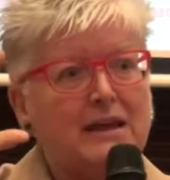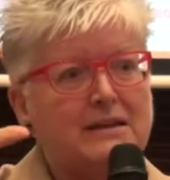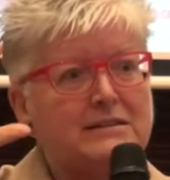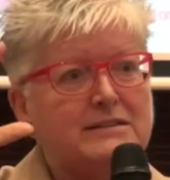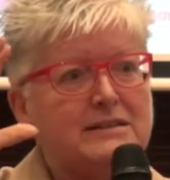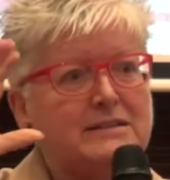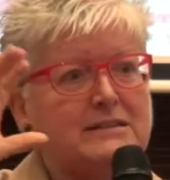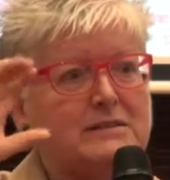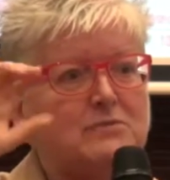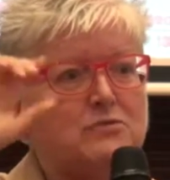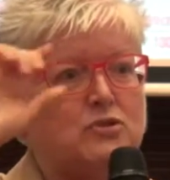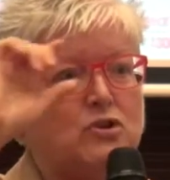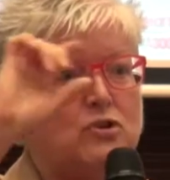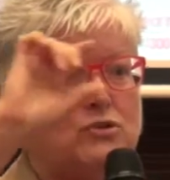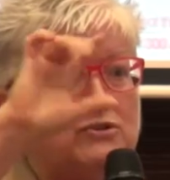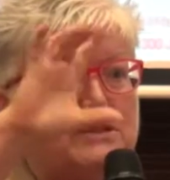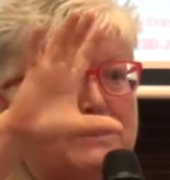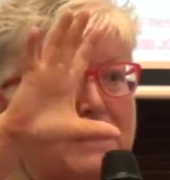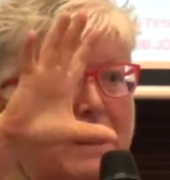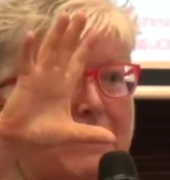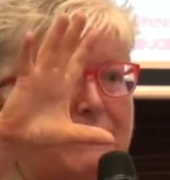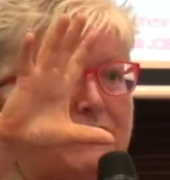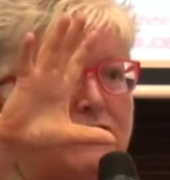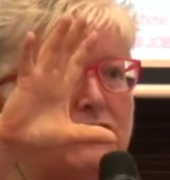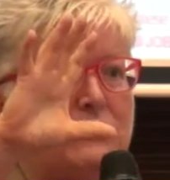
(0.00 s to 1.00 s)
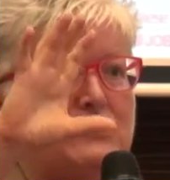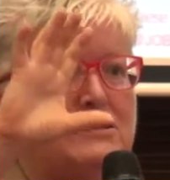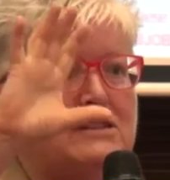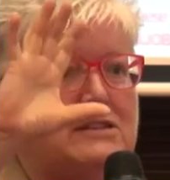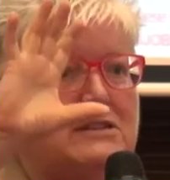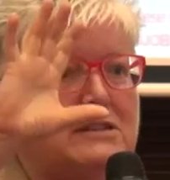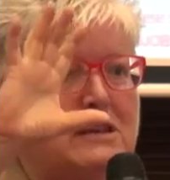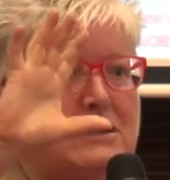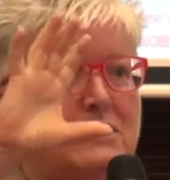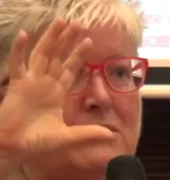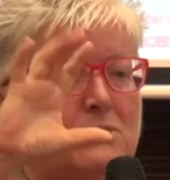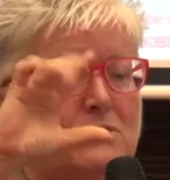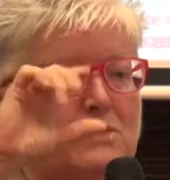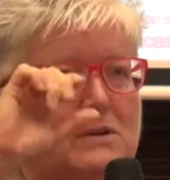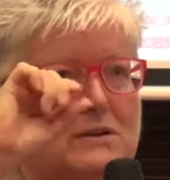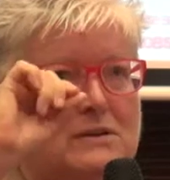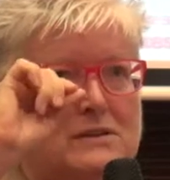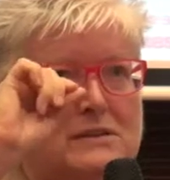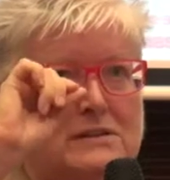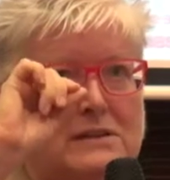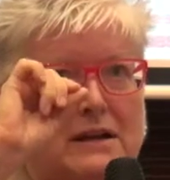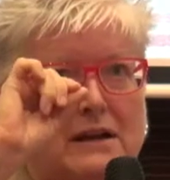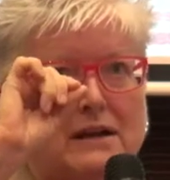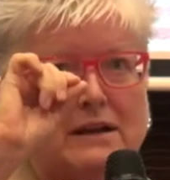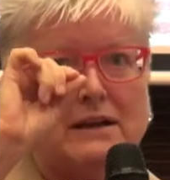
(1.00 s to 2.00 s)
system called Davos, and it
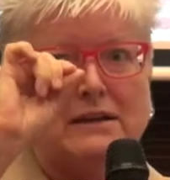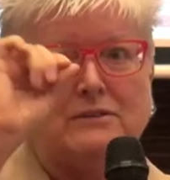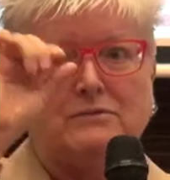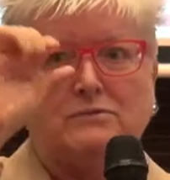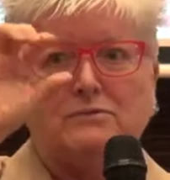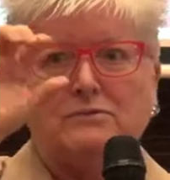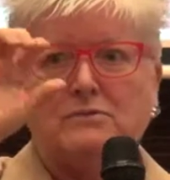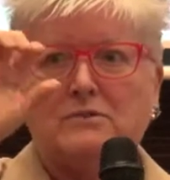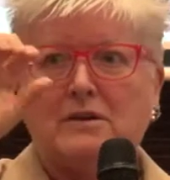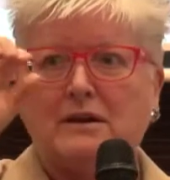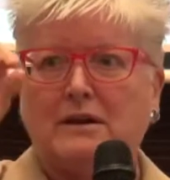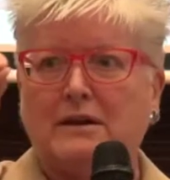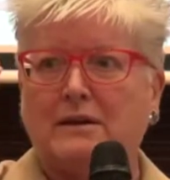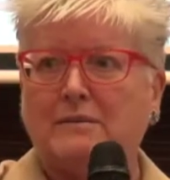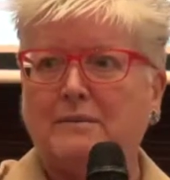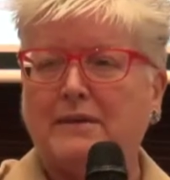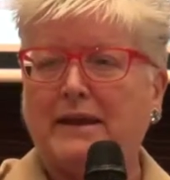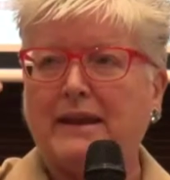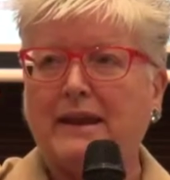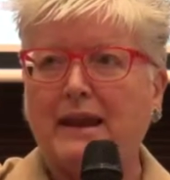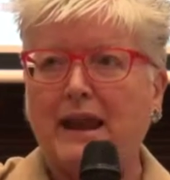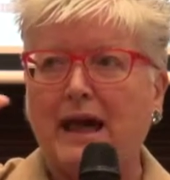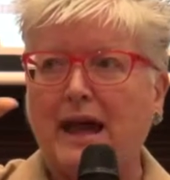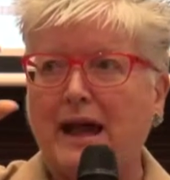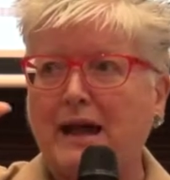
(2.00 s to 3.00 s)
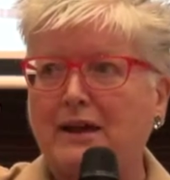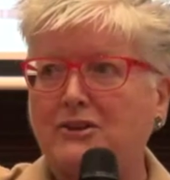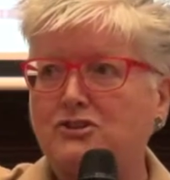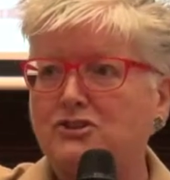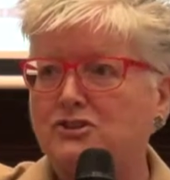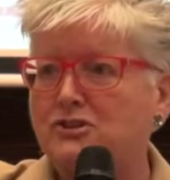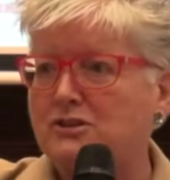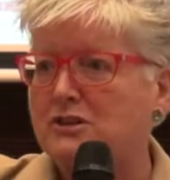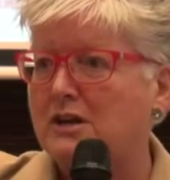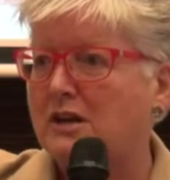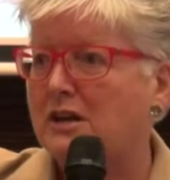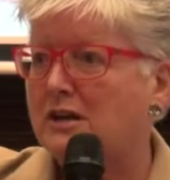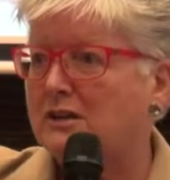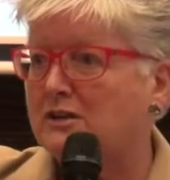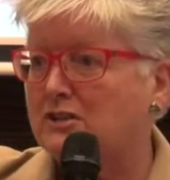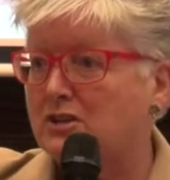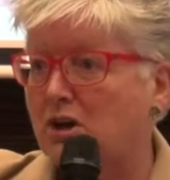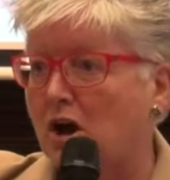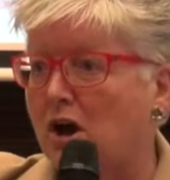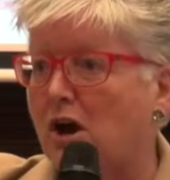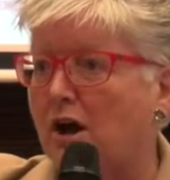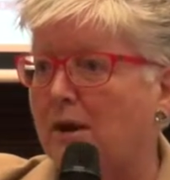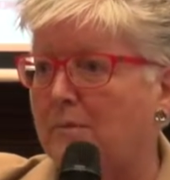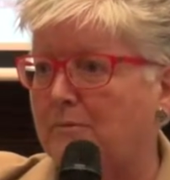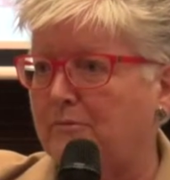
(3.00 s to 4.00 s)
was enlarged
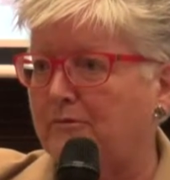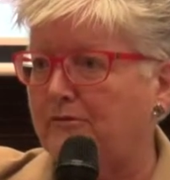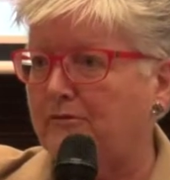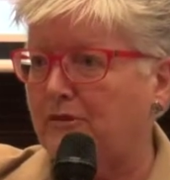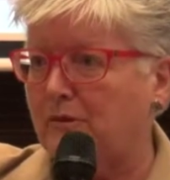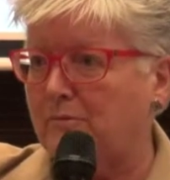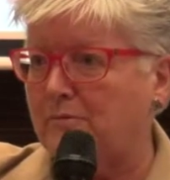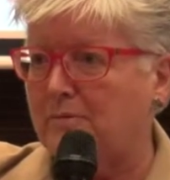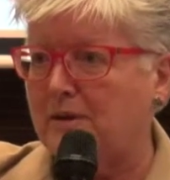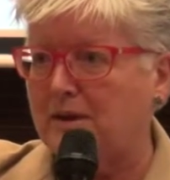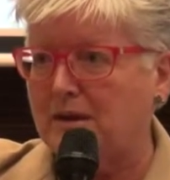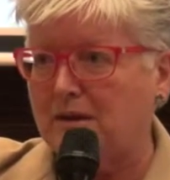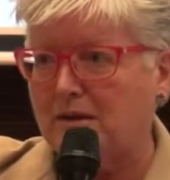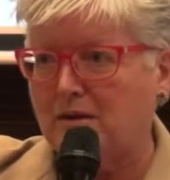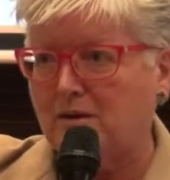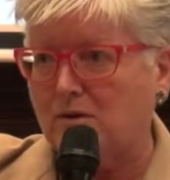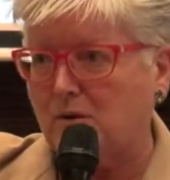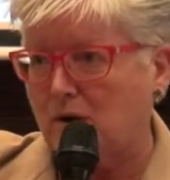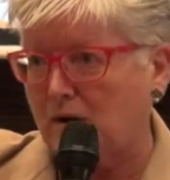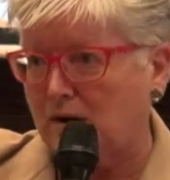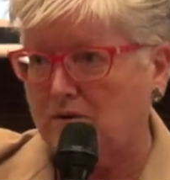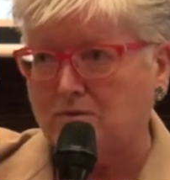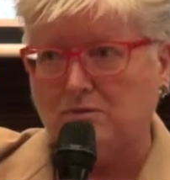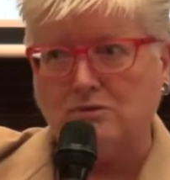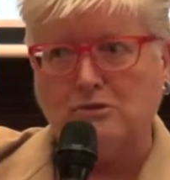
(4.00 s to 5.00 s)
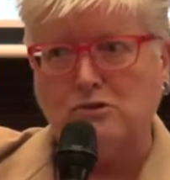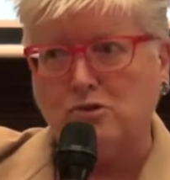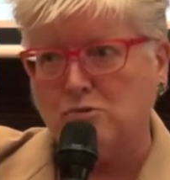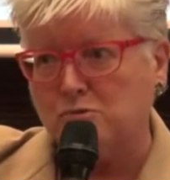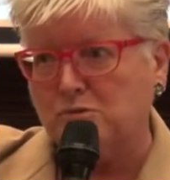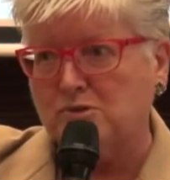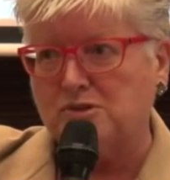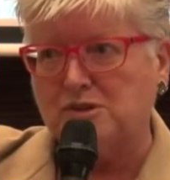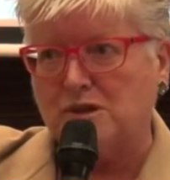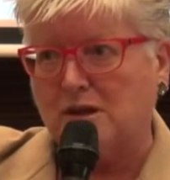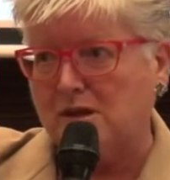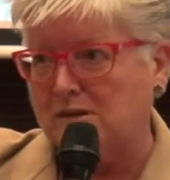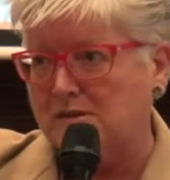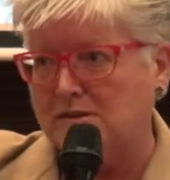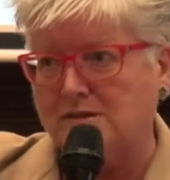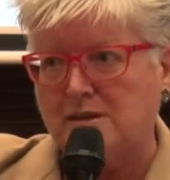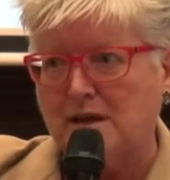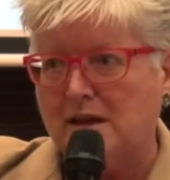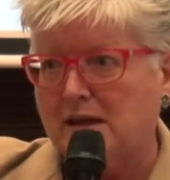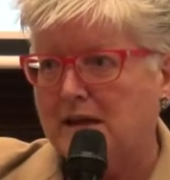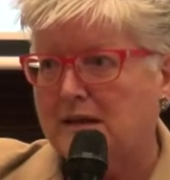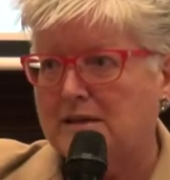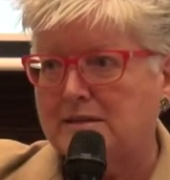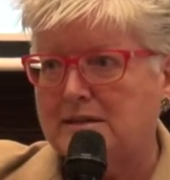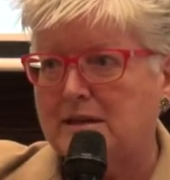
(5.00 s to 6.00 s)
type from being quite normal size
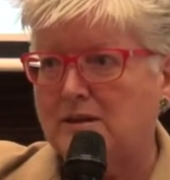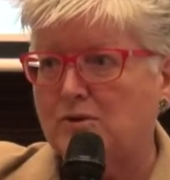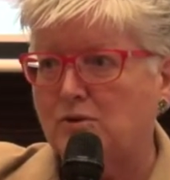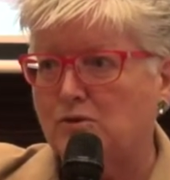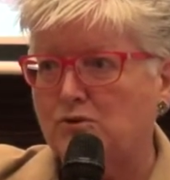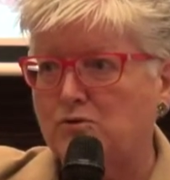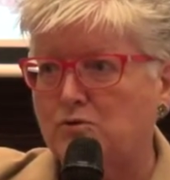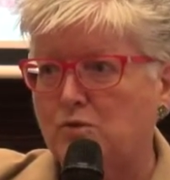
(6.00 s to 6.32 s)
10 or